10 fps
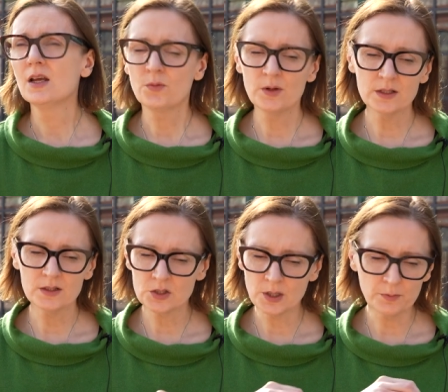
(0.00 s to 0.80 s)

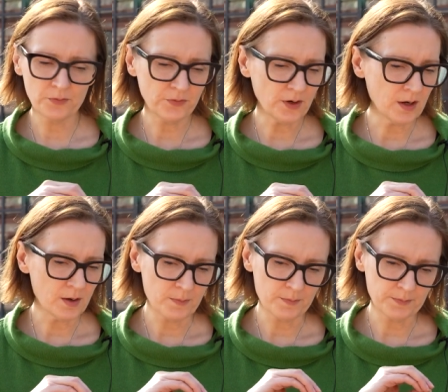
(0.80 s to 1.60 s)
will jump
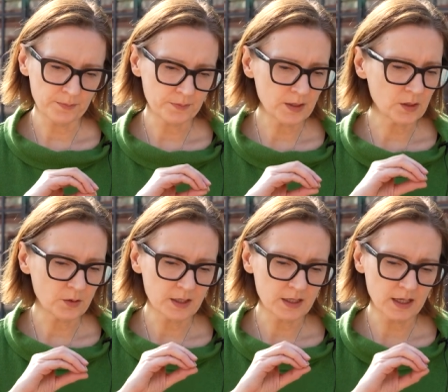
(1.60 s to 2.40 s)
from, you
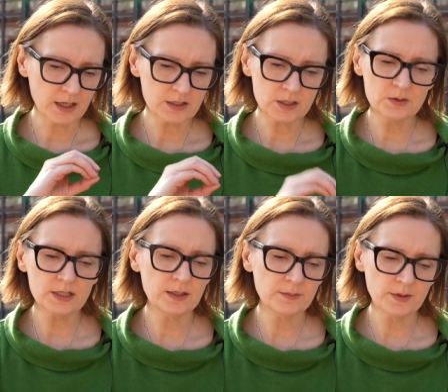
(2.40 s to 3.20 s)
know, a
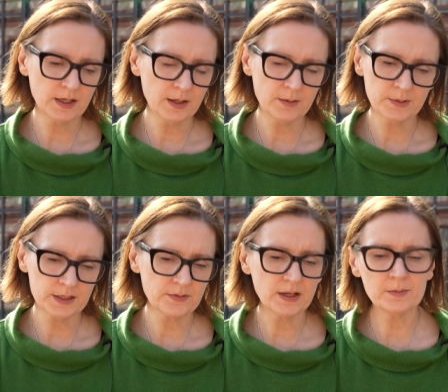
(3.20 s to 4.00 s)
2D
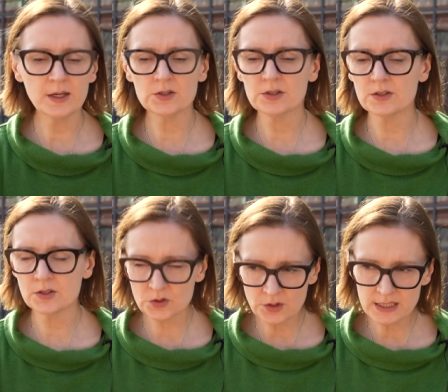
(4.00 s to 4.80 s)
piece of animation
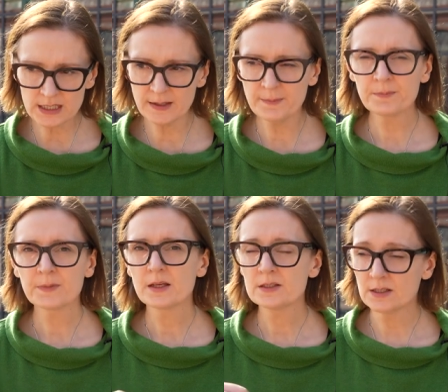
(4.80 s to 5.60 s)
to 3D.
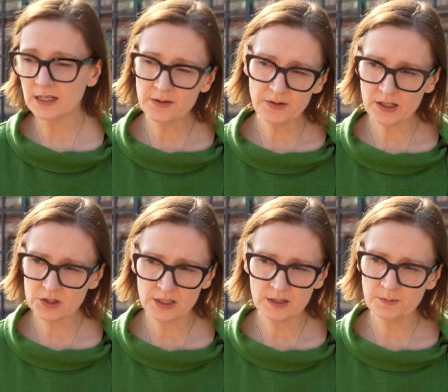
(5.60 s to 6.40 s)
To live
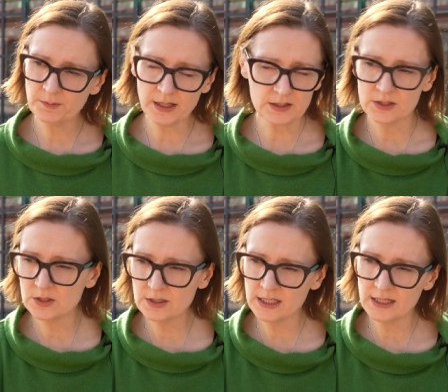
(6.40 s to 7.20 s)
action, back to
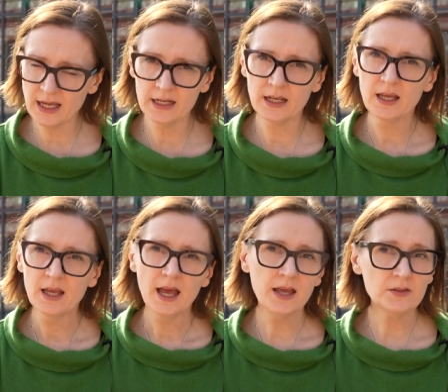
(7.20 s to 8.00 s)
2D again,
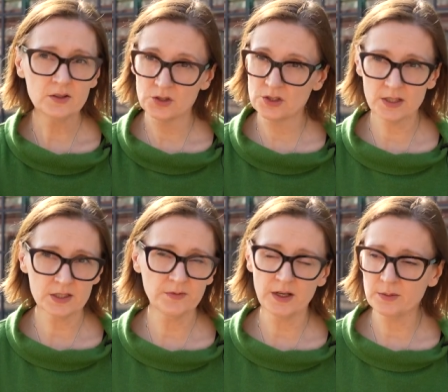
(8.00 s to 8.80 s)
and they're
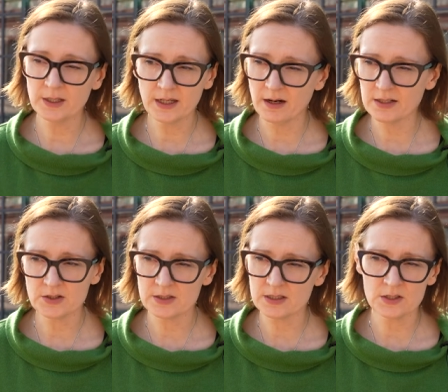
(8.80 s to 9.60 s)
just following
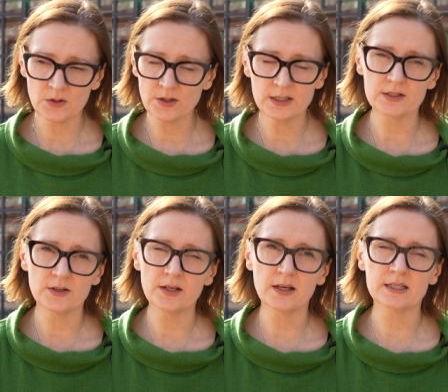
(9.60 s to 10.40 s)
characters and stories.
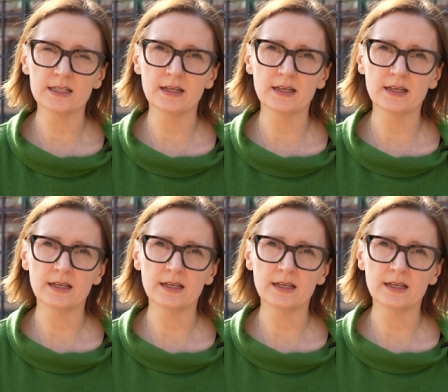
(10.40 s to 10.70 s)
They're not